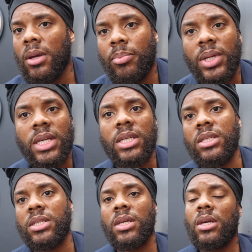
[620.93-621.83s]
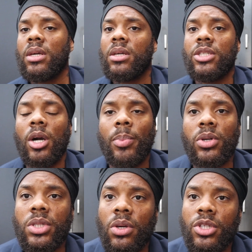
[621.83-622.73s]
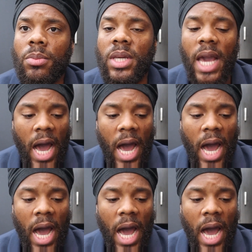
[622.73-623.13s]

please jump on social media.